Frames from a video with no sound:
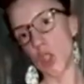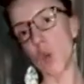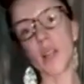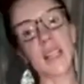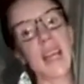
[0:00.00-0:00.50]

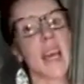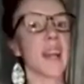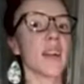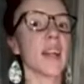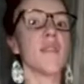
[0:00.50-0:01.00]
your
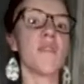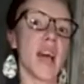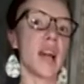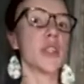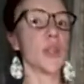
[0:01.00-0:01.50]
inherent
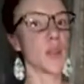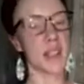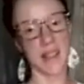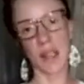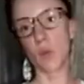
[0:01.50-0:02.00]
value
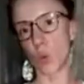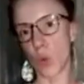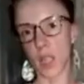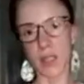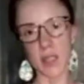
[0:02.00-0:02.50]
and self
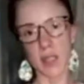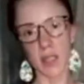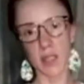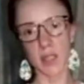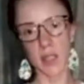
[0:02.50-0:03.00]

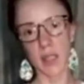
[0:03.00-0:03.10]
worth